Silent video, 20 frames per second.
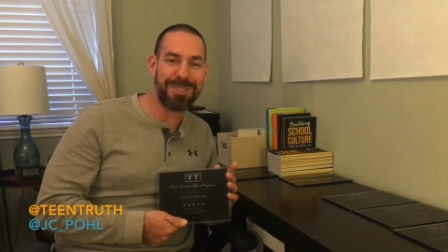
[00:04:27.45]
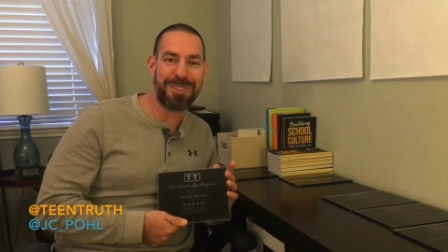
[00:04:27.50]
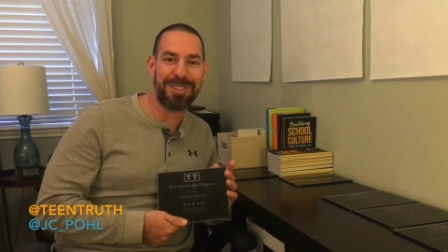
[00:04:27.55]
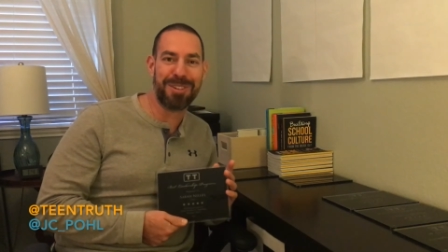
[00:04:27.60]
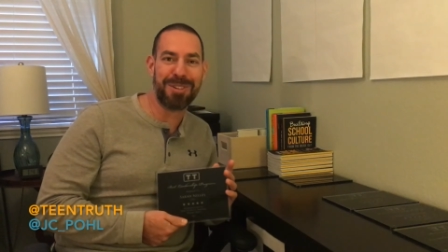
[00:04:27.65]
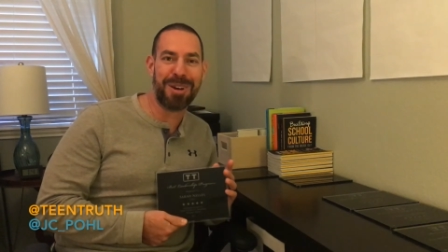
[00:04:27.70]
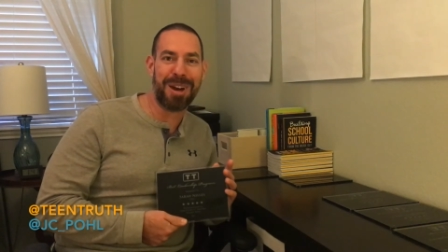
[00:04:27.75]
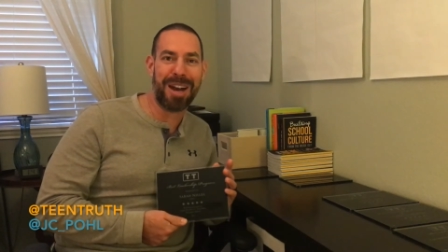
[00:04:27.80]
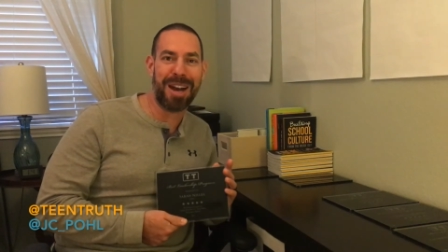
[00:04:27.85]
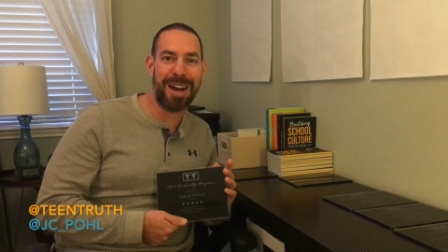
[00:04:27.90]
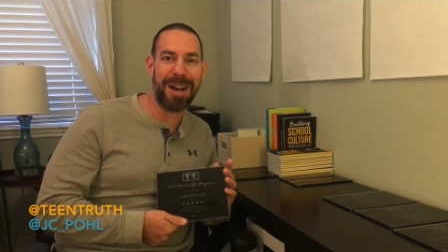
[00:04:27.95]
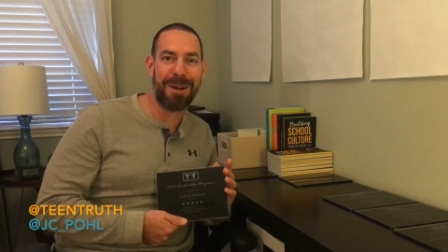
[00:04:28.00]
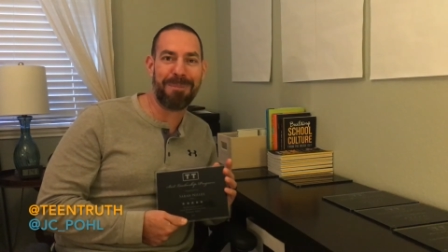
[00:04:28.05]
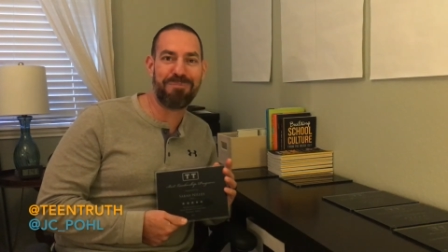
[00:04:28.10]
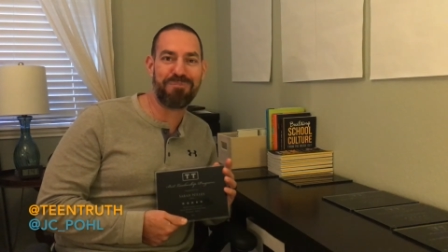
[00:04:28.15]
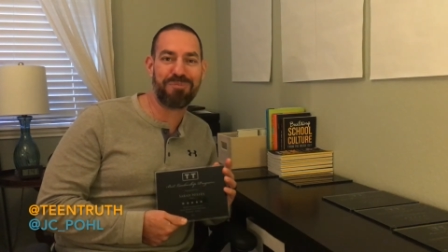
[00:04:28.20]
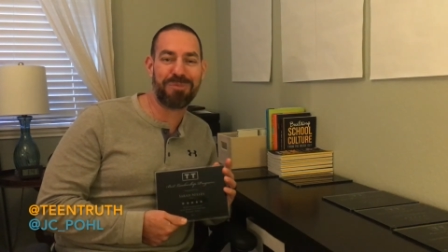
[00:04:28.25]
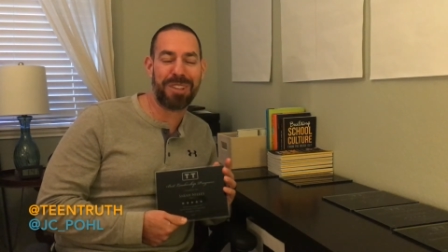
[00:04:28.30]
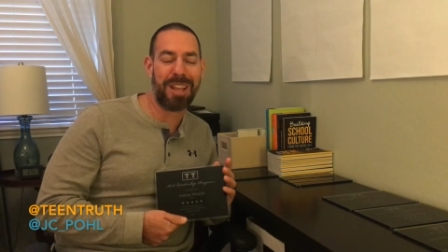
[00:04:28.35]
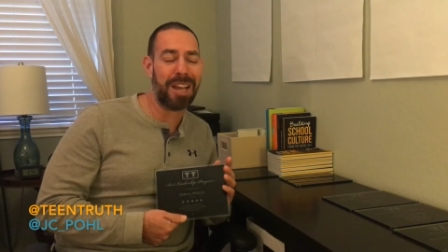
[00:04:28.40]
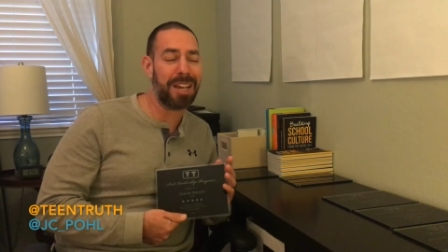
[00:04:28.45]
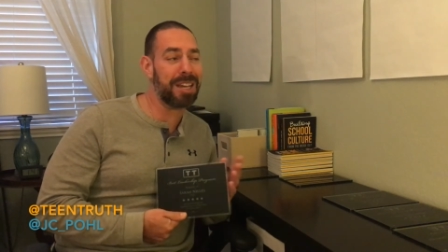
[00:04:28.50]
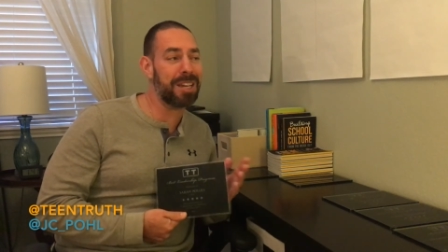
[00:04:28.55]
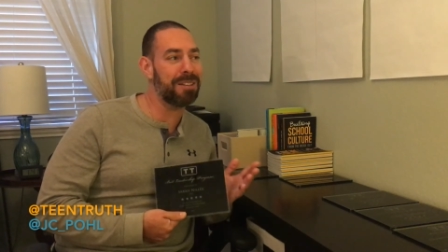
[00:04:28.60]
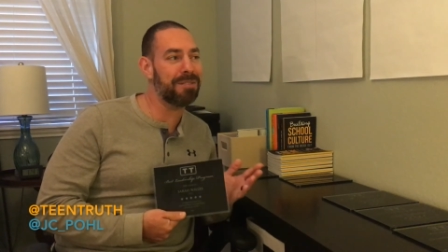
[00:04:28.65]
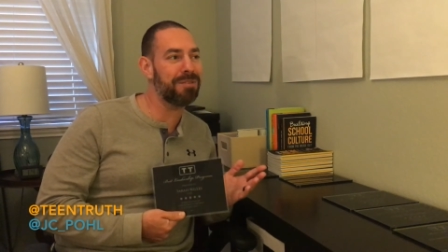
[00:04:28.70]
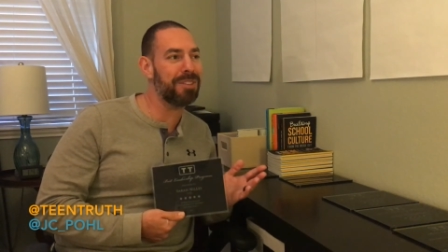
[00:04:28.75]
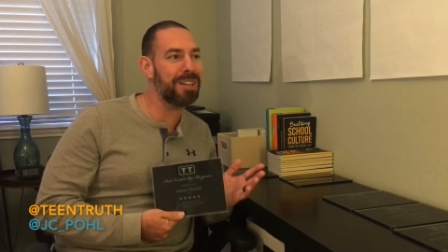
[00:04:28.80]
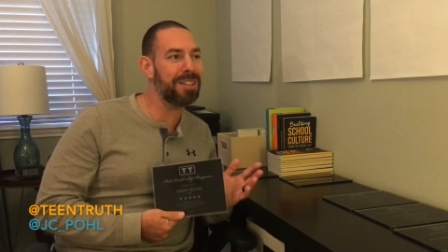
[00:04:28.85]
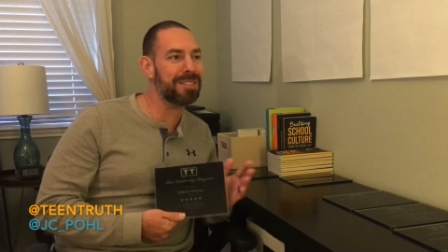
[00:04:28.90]
to uh, not
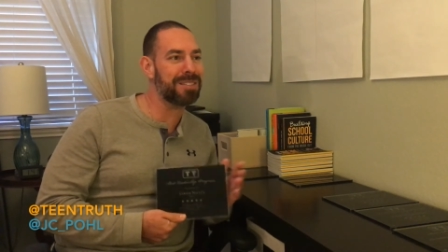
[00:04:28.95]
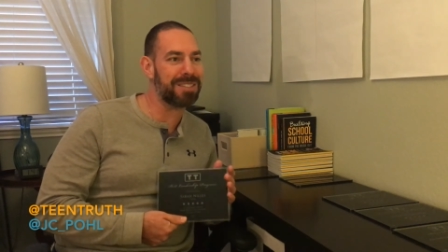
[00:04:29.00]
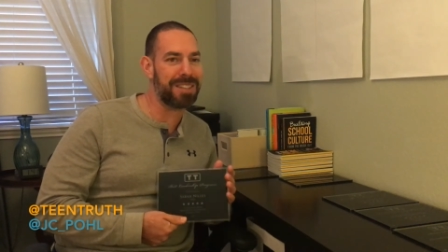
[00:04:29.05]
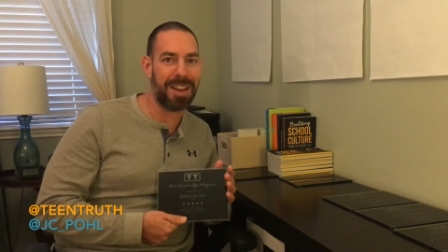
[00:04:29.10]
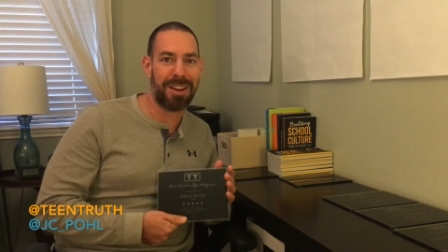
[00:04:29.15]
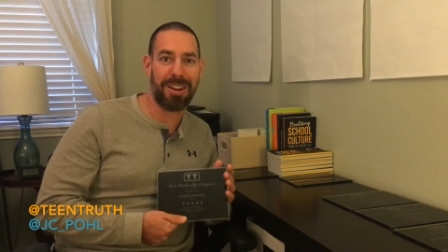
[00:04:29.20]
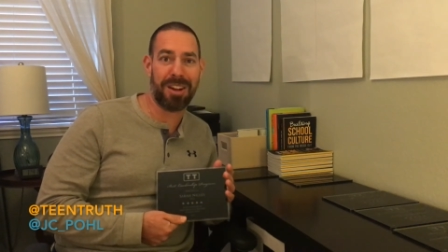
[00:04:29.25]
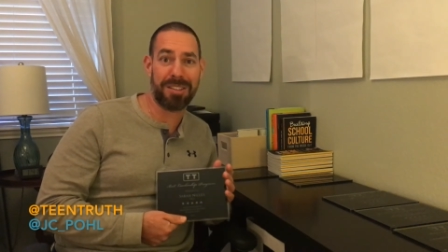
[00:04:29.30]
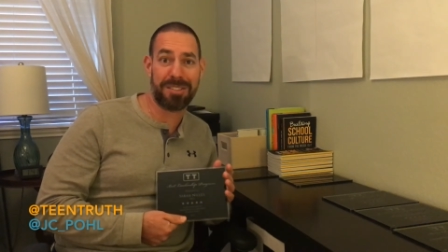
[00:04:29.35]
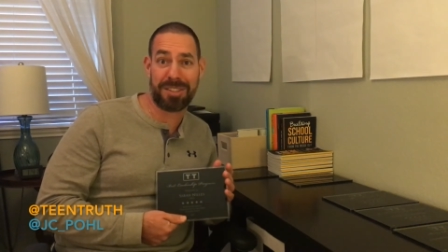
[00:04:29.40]
convince Sarah.